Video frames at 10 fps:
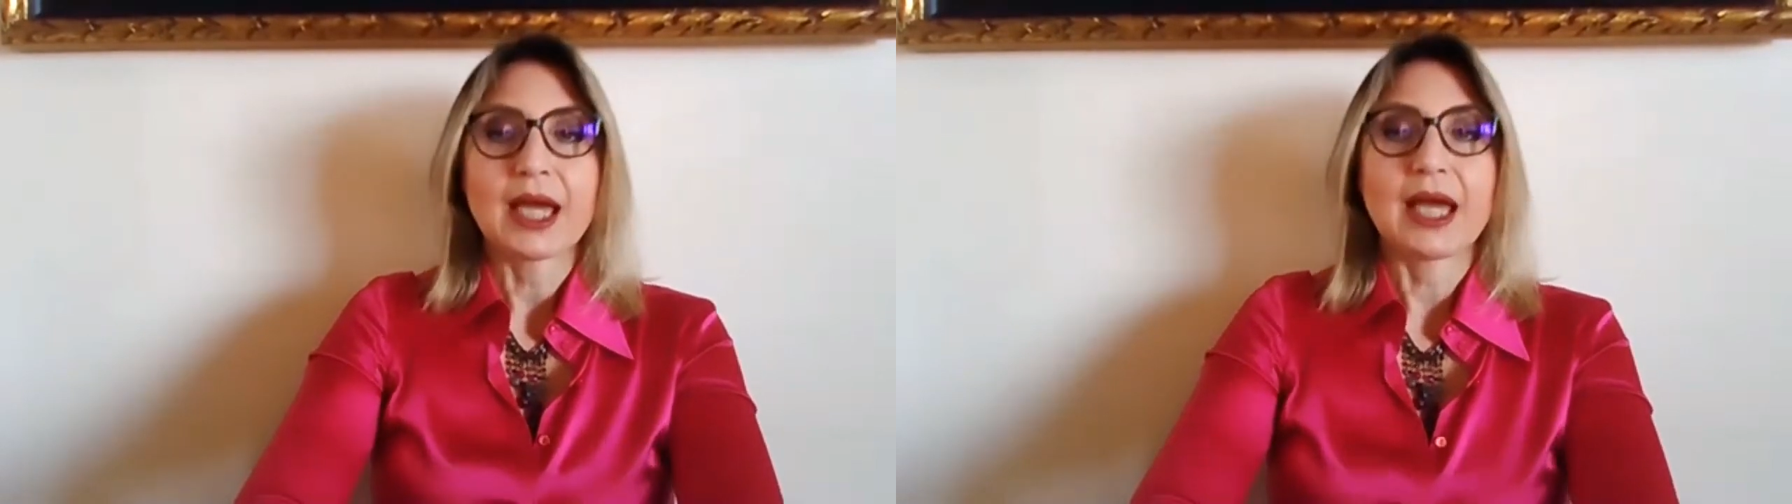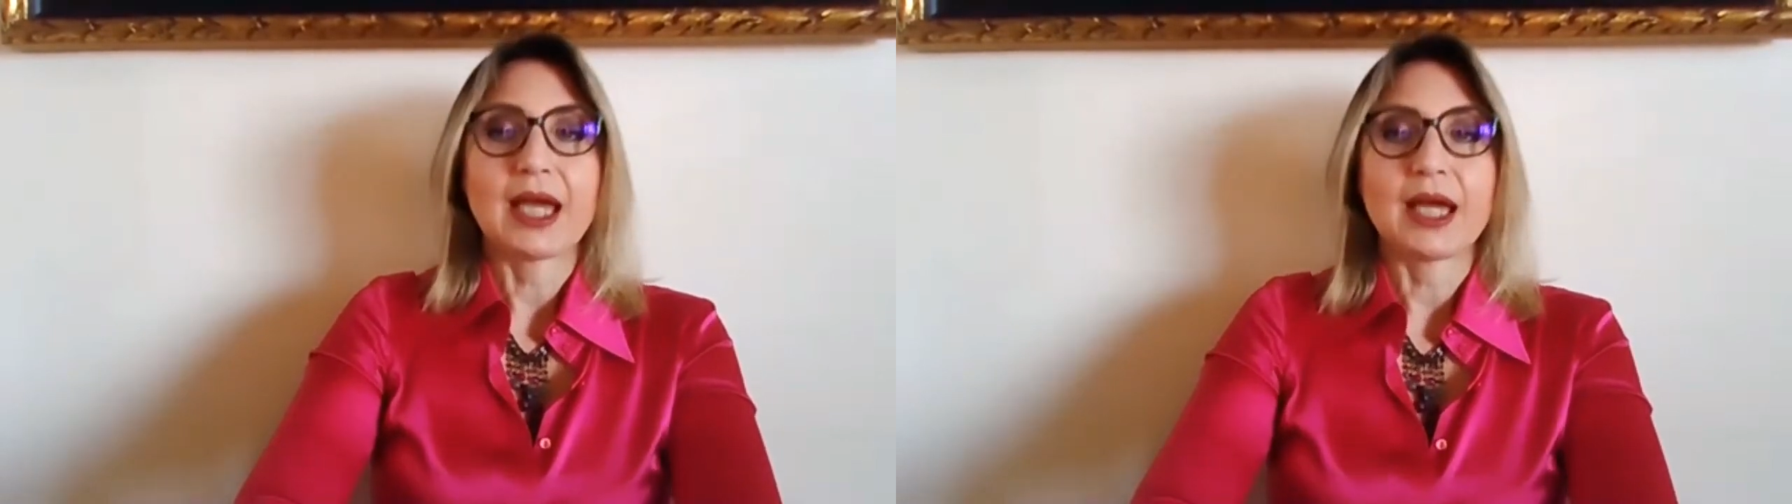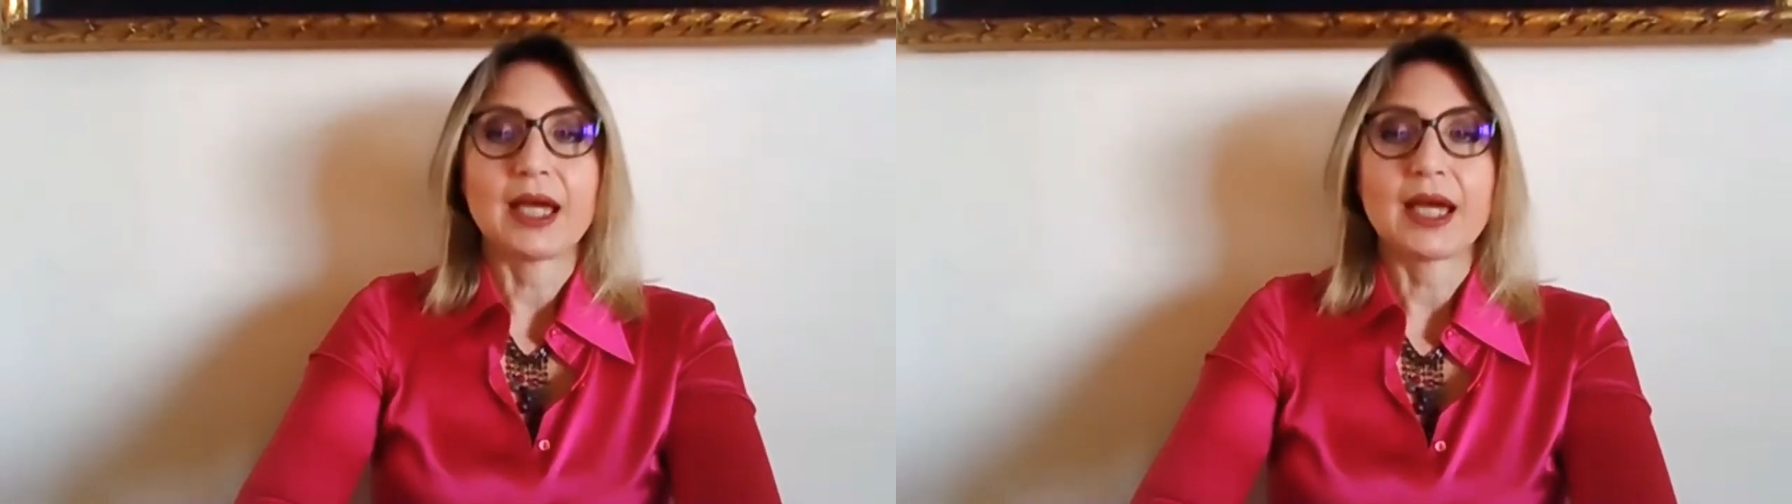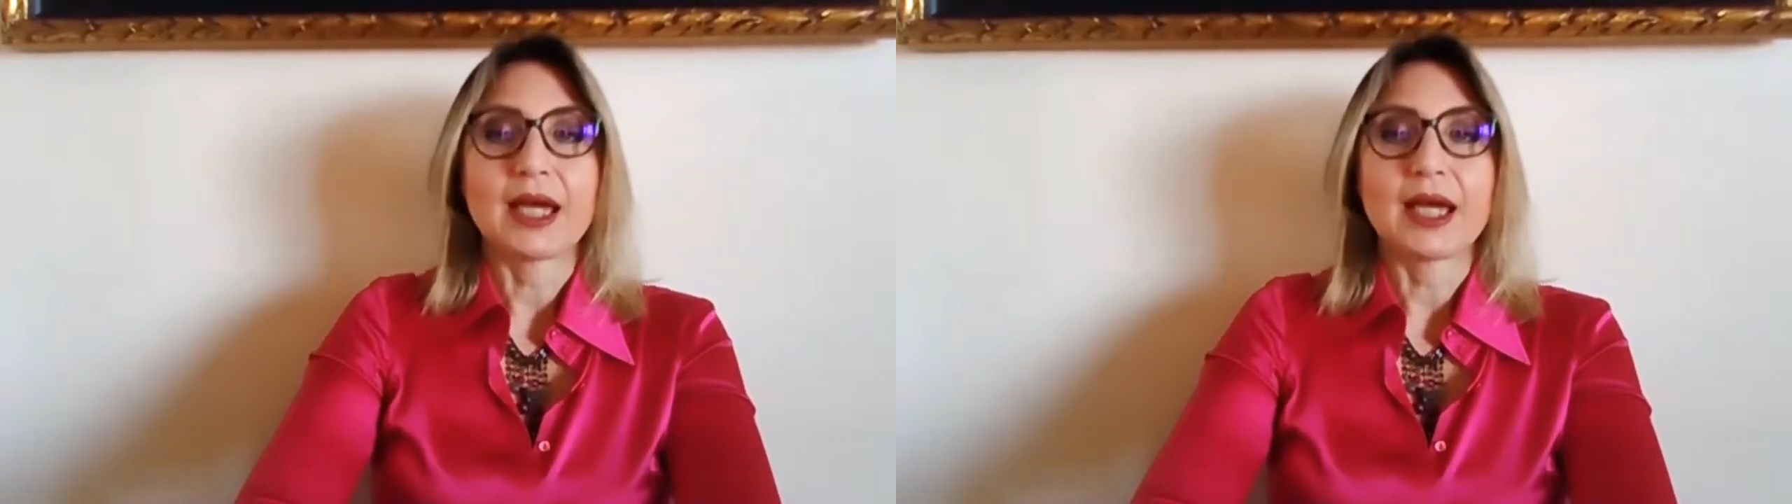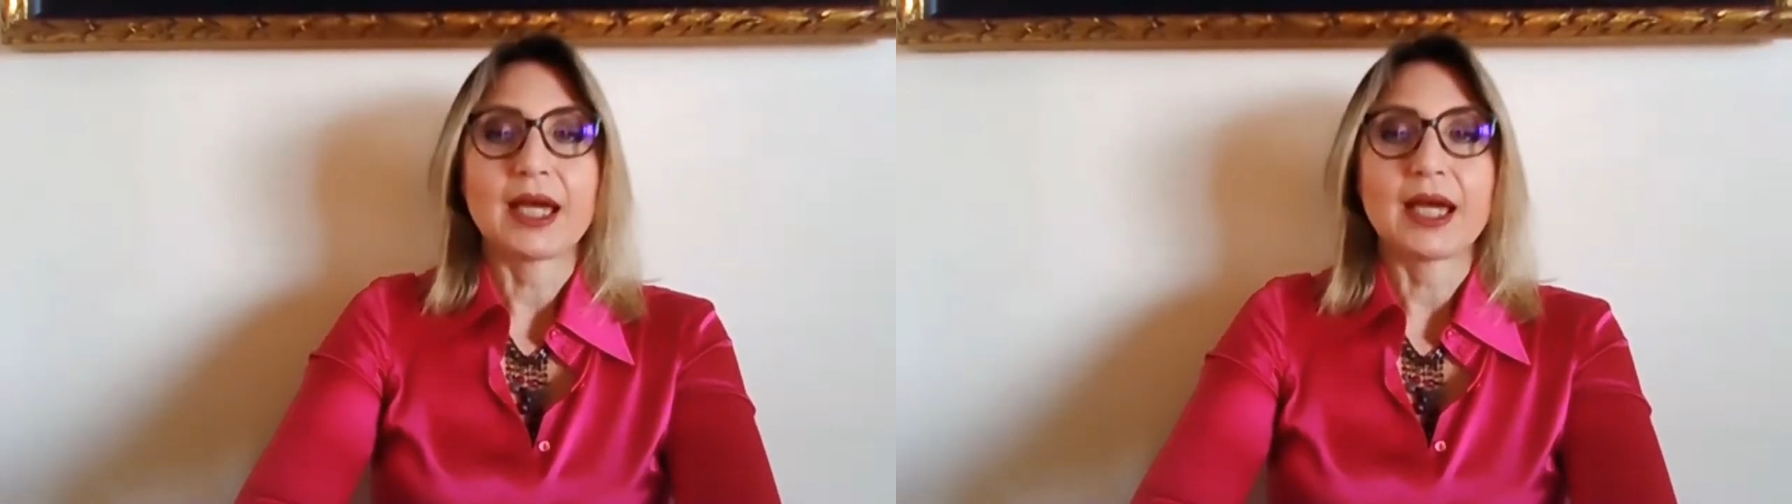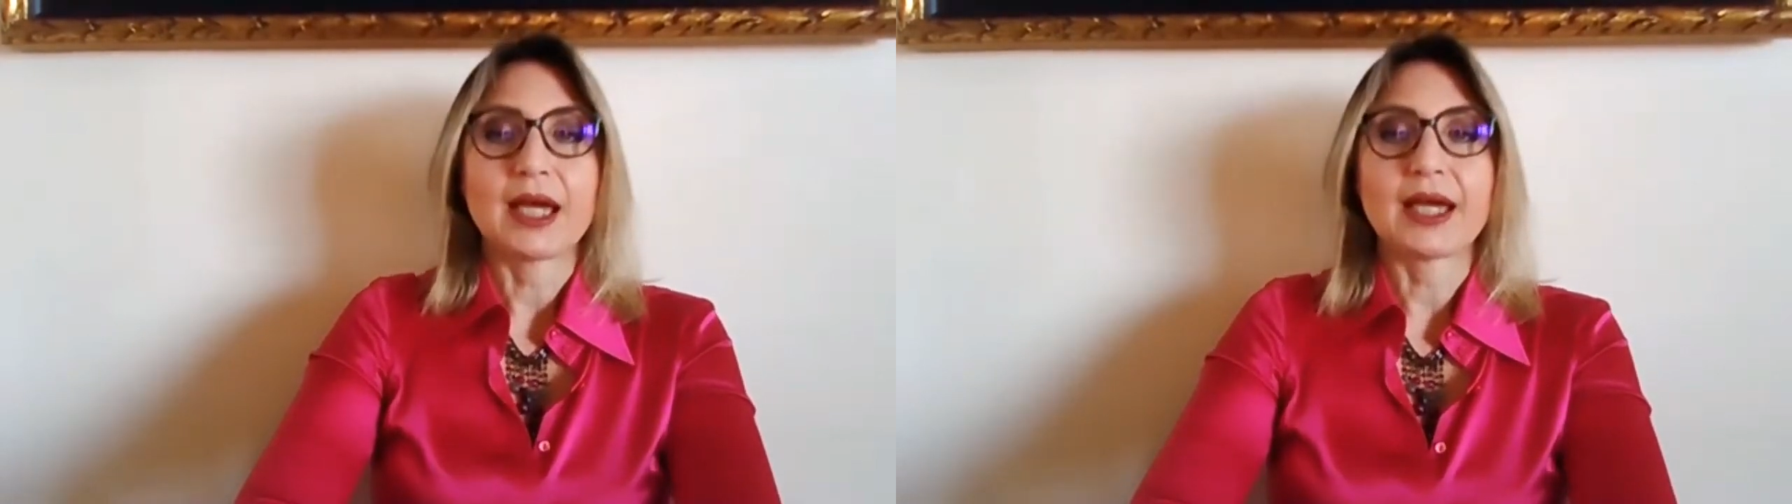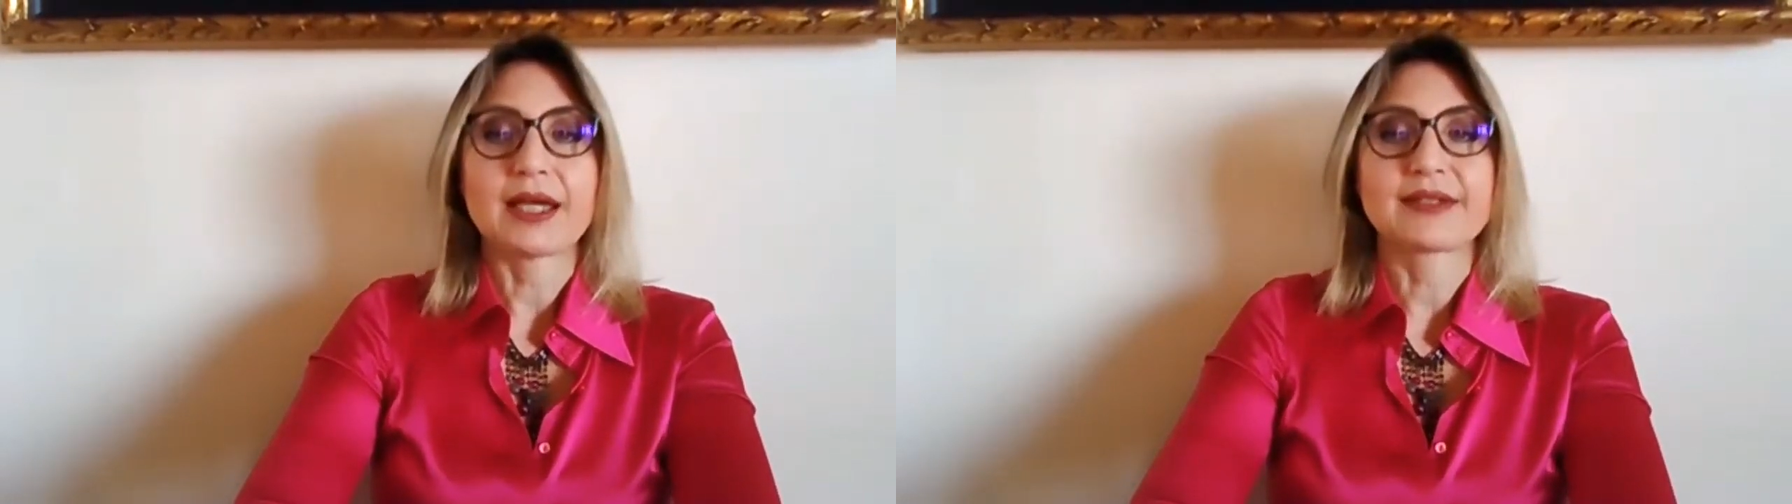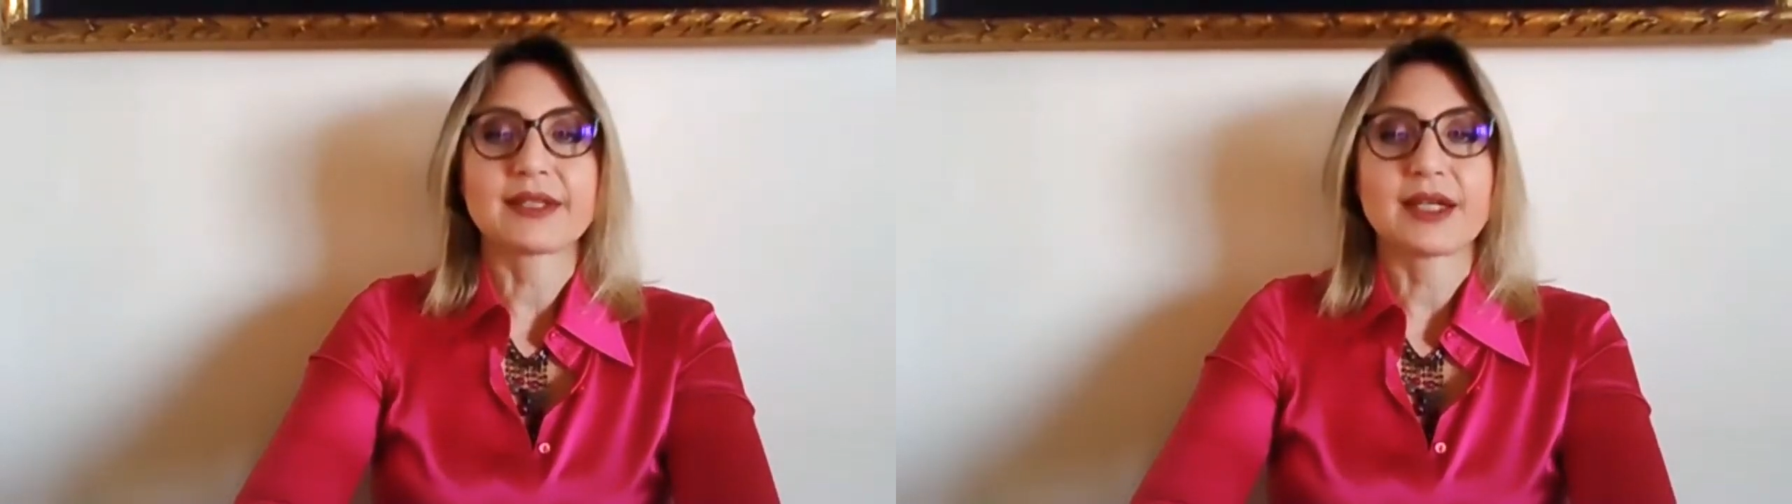
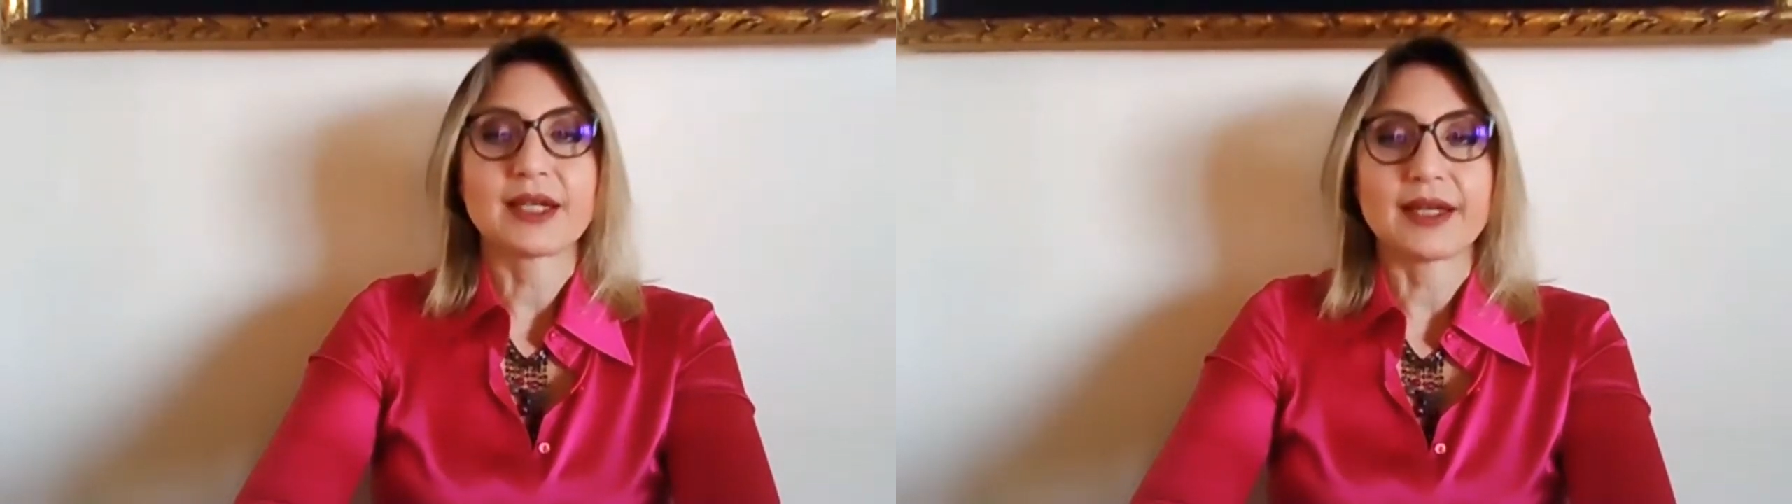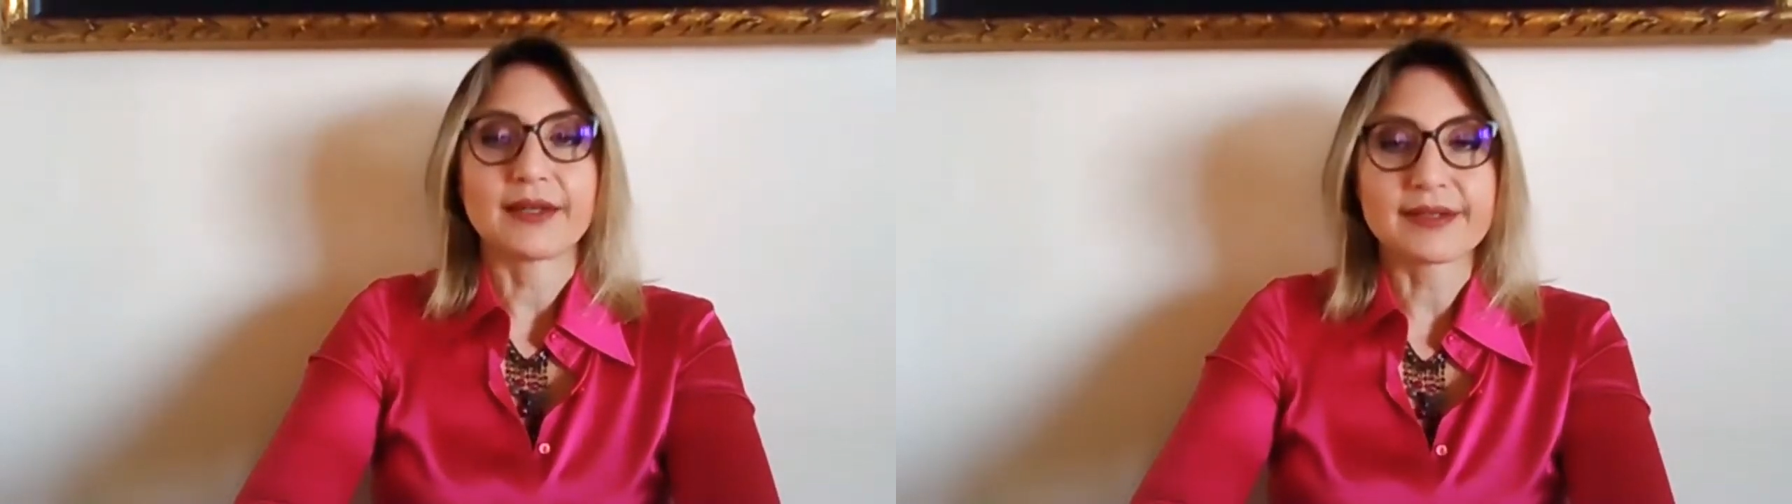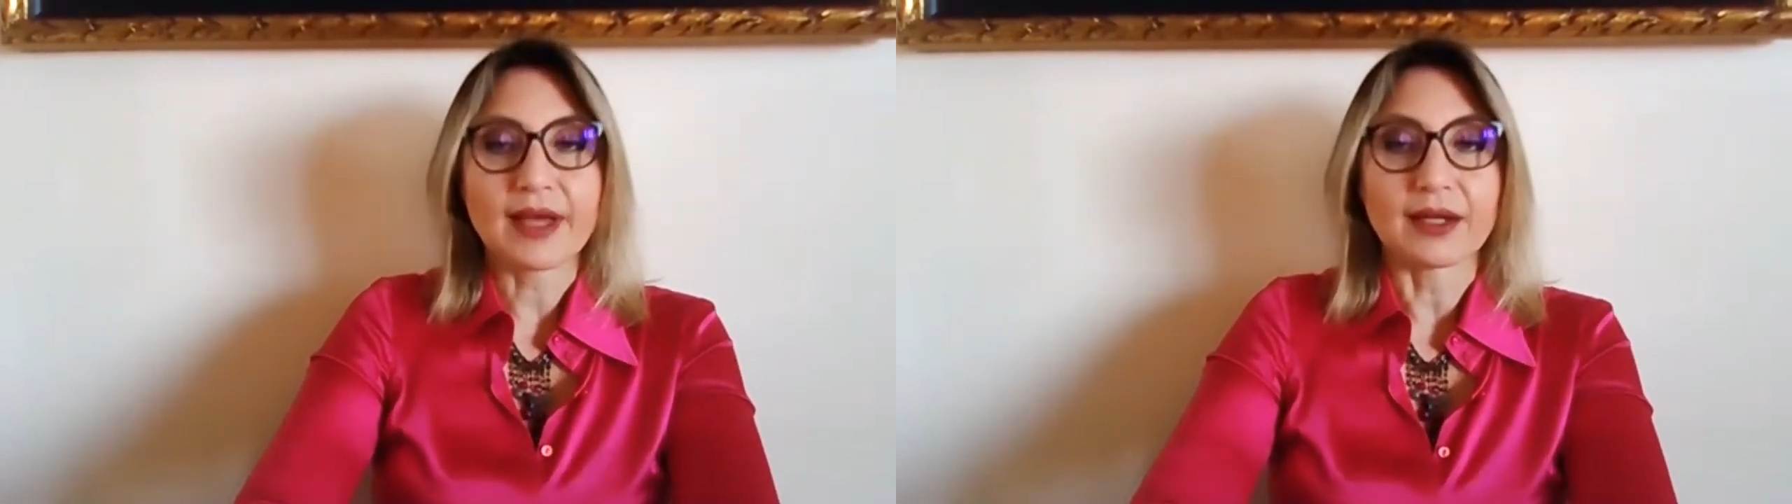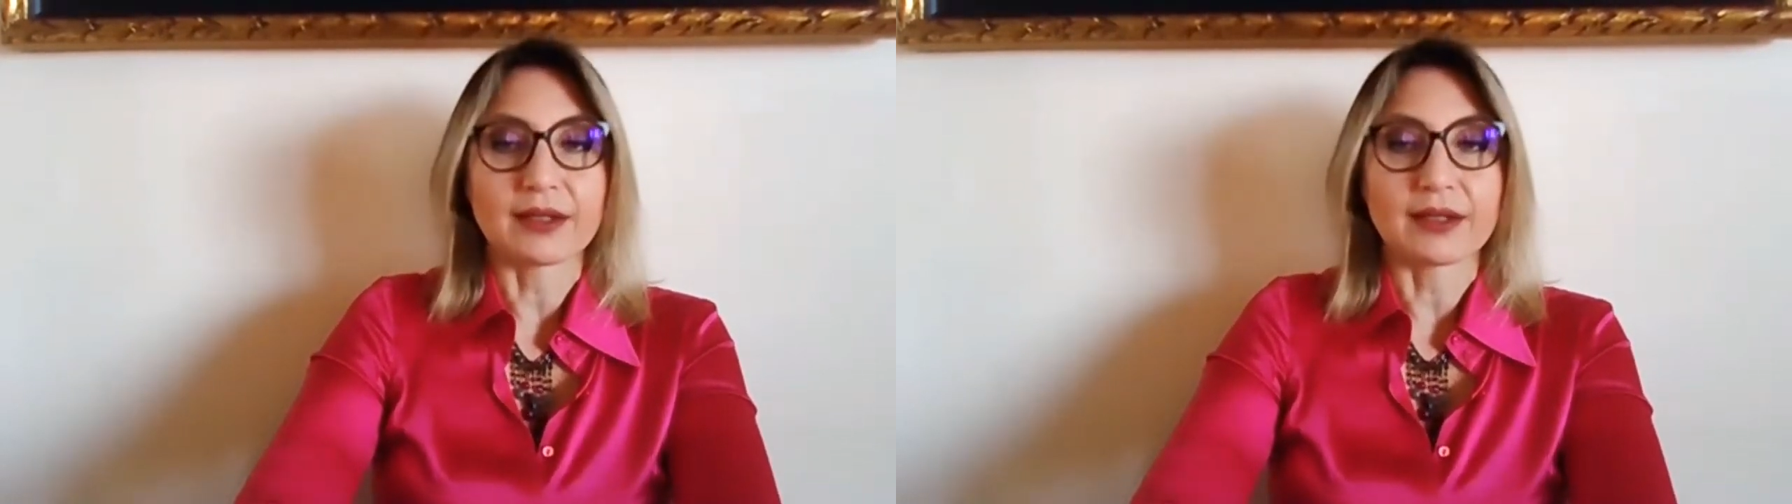has signed